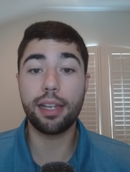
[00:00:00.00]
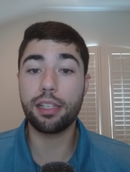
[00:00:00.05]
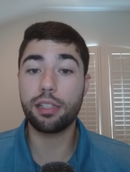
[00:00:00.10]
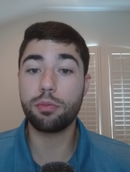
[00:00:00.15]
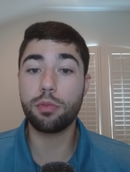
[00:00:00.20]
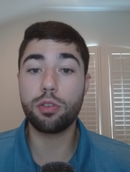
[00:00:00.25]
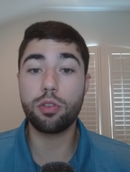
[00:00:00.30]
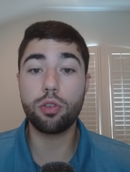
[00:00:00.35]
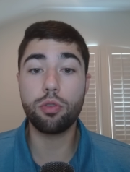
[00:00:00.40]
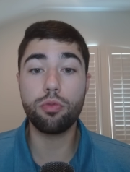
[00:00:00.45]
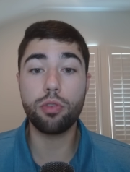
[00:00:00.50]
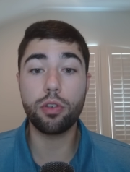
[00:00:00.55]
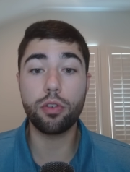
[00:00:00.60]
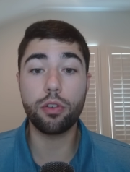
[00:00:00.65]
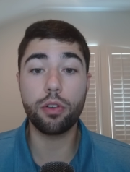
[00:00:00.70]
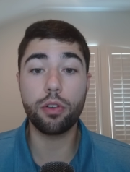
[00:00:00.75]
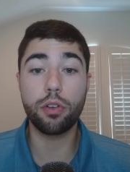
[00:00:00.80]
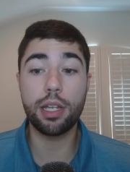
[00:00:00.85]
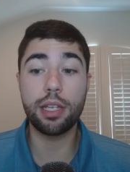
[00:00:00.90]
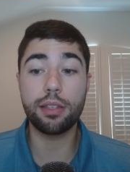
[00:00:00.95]
Dennis Smith
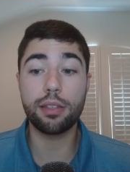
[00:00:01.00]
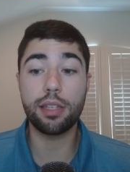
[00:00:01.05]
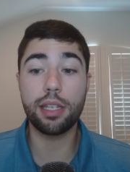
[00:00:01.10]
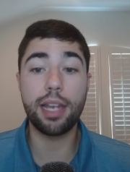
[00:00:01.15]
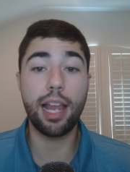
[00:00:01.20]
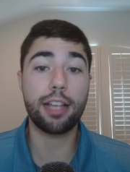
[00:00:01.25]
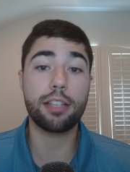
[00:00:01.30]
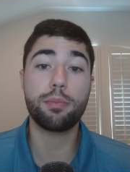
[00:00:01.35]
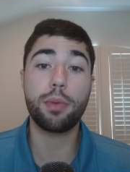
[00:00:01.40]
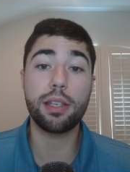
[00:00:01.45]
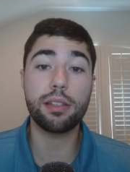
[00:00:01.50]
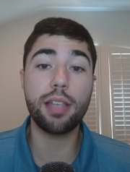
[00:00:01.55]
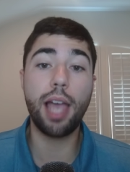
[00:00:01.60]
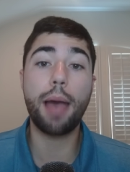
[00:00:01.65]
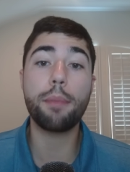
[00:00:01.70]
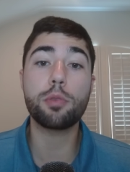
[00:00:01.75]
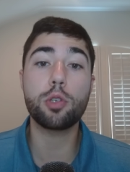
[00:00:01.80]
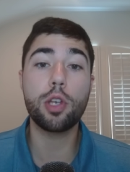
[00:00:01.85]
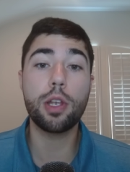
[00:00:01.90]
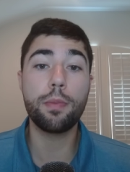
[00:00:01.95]
Junior is the next best
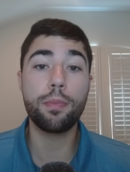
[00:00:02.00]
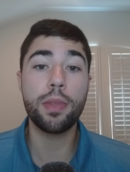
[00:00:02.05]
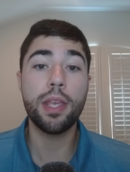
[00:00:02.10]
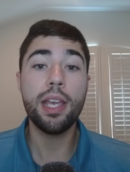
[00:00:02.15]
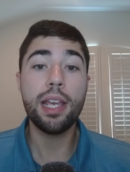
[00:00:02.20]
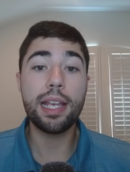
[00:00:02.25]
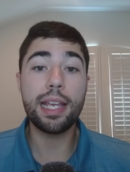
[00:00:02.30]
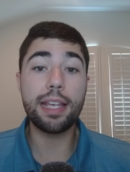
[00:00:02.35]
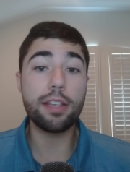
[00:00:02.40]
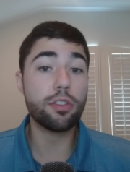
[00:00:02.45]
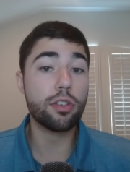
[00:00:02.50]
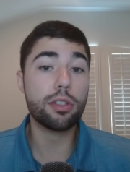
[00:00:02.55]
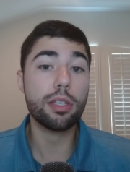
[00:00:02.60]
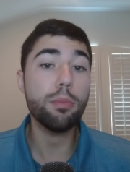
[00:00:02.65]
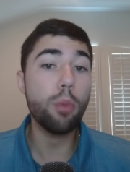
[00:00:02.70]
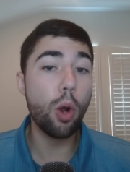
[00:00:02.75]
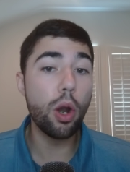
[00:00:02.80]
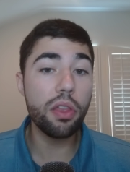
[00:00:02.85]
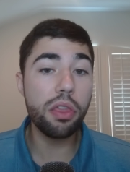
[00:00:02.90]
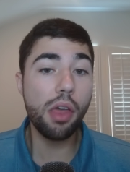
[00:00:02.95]
option. He's just a
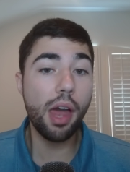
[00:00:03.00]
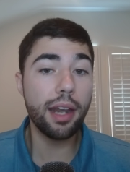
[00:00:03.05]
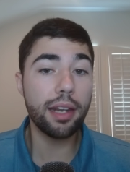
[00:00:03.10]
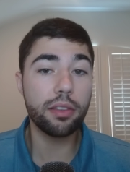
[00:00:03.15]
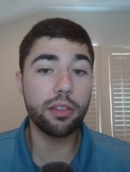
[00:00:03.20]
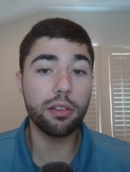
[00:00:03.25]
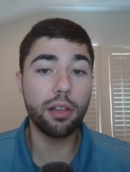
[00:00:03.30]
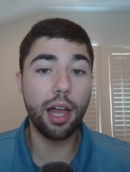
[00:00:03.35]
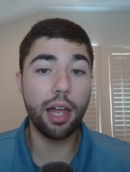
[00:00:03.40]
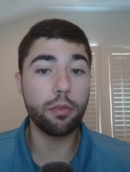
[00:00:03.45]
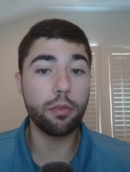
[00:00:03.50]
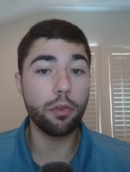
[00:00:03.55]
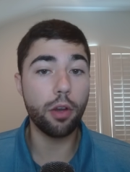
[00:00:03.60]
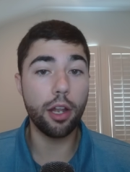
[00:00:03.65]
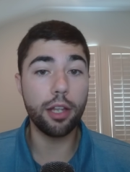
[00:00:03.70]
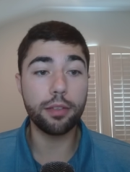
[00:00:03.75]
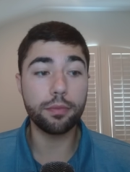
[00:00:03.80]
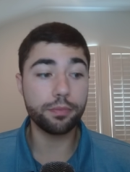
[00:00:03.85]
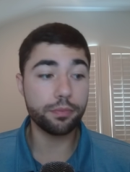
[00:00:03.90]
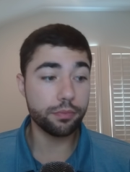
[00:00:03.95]
more athletic Delon
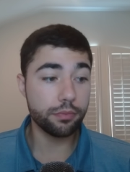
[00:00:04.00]
Wright.